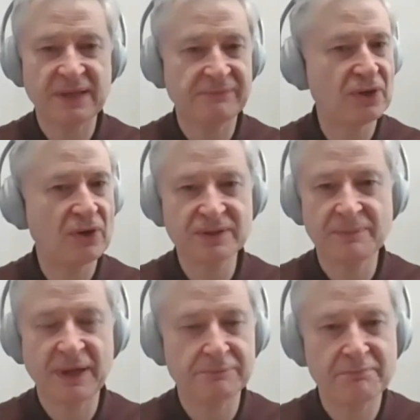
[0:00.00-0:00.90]
I've talked
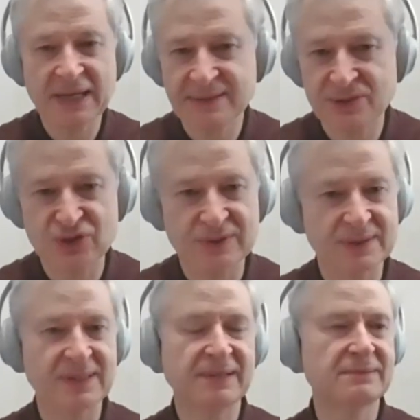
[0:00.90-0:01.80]
about
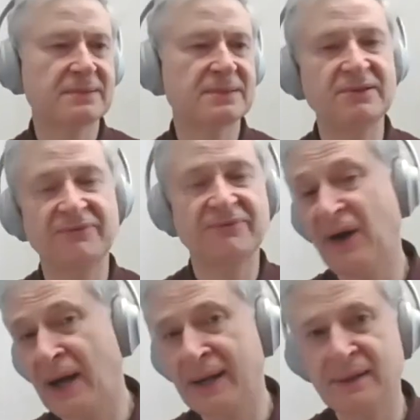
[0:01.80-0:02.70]
messages that
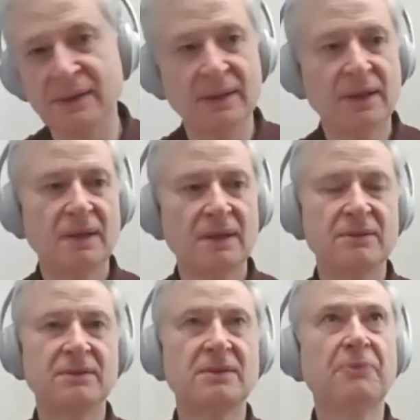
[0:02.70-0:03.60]
define
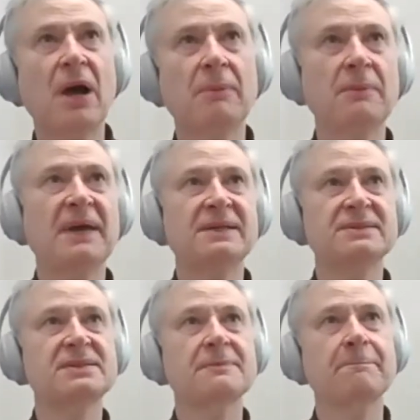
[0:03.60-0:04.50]
the problem
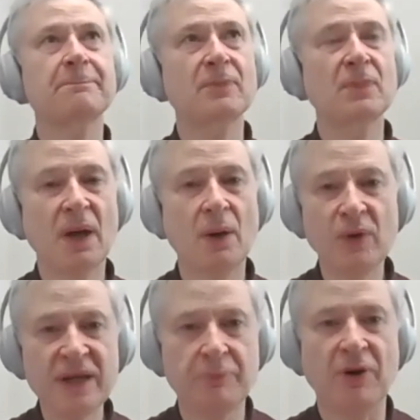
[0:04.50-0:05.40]
as a
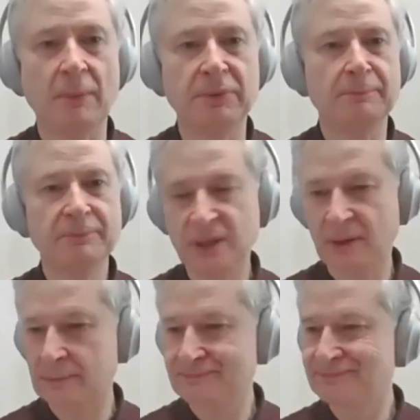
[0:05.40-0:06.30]
we problem, you
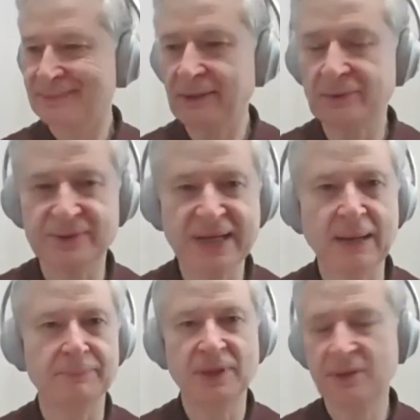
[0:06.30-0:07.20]
know, oh,
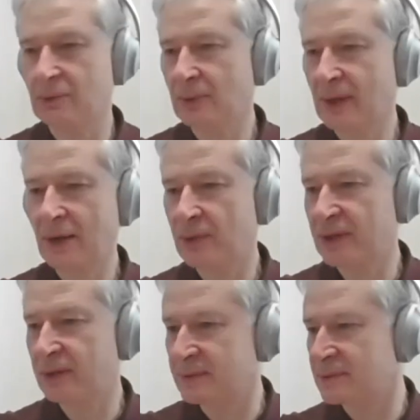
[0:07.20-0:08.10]
damn, you know, how are we
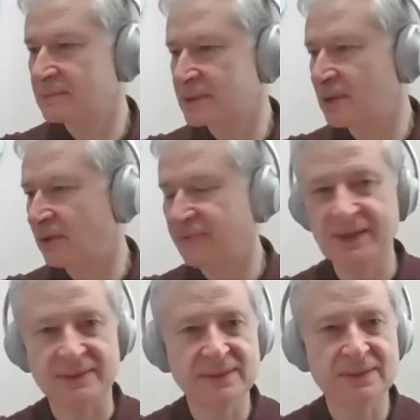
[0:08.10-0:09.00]
going to solve
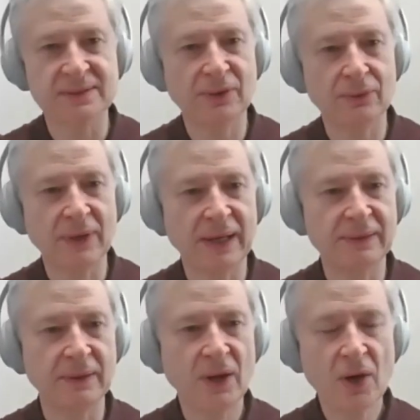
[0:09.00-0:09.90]
this, you know,
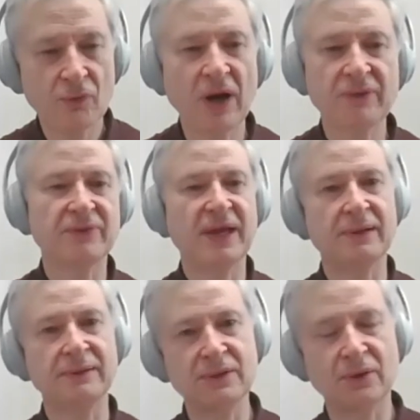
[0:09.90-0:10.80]
and rather
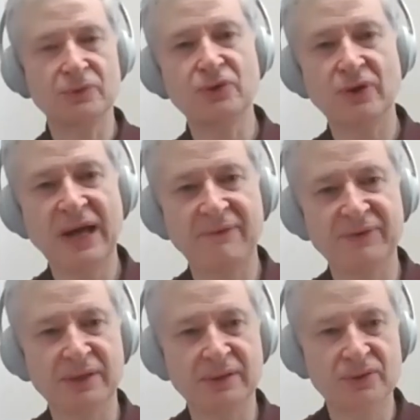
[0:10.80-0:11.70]
than, you know, you're
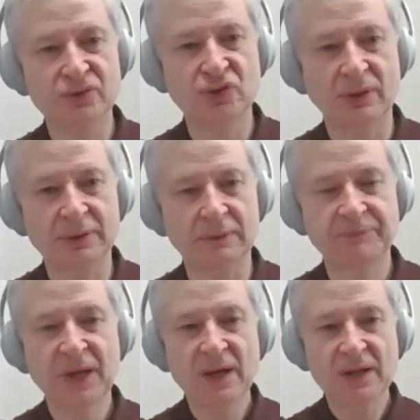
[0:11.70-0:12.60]
having trouble.
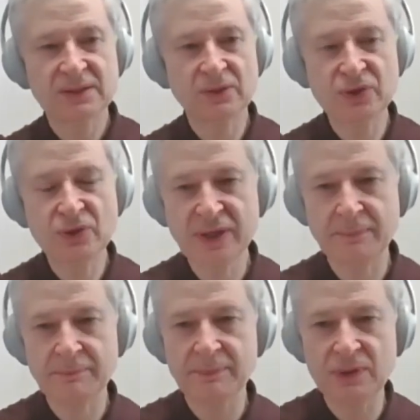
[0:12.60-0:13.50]
So you
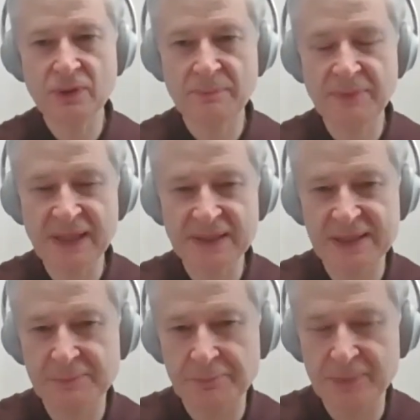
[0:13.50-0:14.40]
can, you can be,
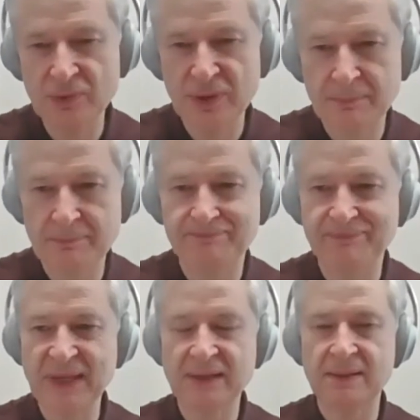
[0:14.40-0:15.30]
you can,
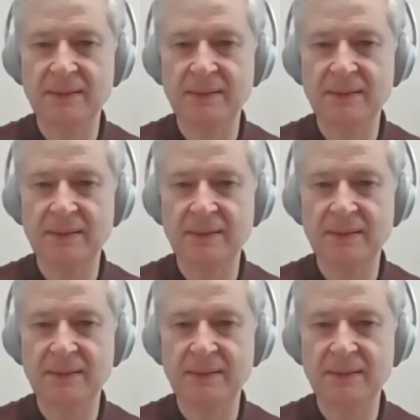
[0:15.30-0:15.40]
it,